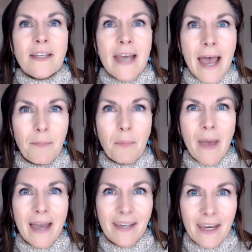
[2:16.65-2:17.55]
tap
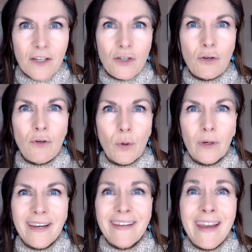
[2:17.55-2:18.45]
back into
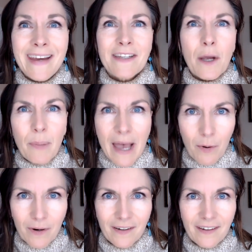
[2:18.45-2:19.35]
your innate
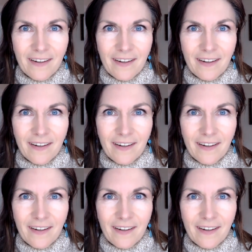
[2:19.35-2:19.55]
power